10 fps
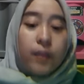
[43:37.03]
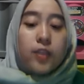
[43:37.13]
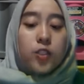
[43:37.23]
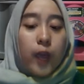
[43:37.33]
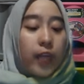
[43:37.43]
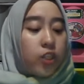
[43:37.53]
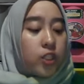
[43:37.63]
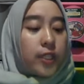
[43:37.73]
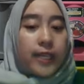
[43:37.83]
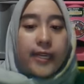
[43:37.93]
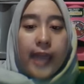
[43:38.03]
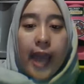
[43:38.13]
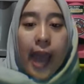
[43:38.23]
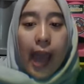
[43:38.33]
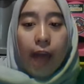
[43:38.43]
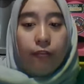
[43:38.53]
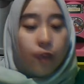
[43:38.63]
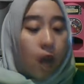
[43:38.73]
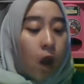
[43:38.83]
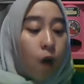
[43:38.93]
So actually they have
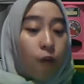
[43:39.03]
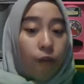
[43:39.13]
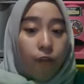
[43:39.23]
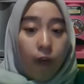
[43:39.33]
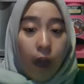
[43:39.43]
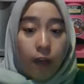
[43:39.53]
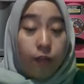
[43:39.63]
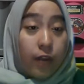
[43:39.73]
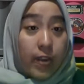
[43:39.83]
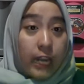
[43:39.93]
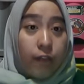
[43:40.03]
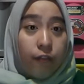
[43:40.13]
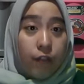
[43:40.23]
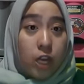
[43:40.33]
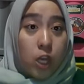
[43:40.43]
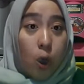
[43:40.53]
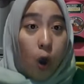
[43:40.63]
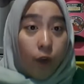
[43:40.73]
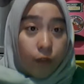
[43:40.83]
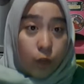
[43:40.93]
5 link video
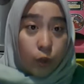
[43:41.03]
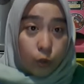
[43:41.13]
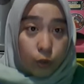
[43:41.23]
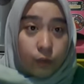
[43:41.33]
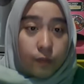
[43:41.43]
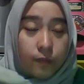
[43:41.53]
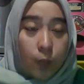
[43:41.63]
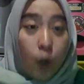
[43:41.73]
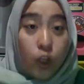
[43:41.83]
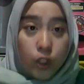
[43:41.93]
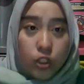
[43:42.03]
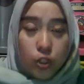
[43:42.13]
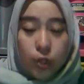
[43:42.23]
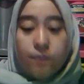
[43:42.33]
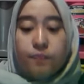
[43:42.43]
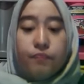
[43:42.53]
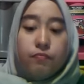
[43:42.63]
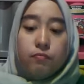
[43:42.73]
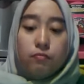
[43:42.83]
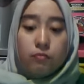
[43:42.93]
of YouTube on YouTube.
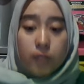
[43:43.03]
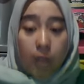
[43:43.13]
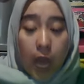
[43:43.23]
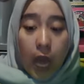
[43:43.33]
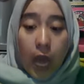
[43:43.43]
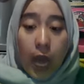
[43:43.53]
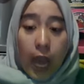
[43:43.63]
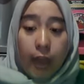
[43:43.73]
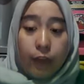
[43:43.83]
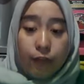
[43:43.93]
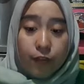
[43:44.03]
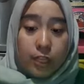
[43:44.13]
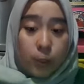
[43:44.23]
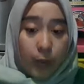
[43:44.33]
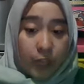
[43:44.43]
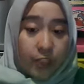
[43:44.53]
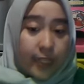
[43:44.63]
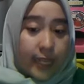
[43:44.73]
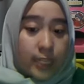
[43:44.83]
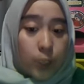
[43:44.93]
And the first question
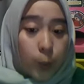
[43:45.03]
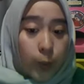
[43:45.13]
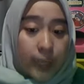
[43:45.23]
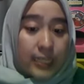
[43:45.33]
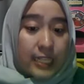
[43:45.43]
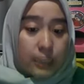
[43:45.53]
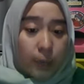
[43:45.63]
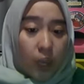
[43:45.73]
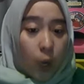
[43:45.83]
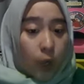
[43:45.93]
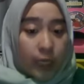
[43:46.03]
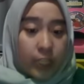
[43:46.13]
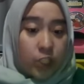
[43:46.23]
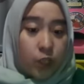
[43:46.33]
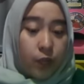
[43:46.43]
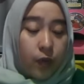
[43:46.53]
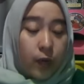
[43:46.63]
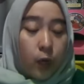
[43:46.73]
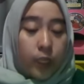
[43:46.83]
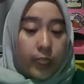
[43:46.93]
is, who is the speaker on each
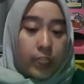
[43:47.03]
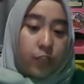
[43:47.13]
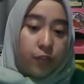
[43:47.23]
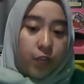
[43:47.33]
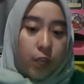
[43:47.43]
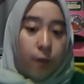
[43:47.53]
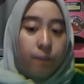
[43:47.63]
video?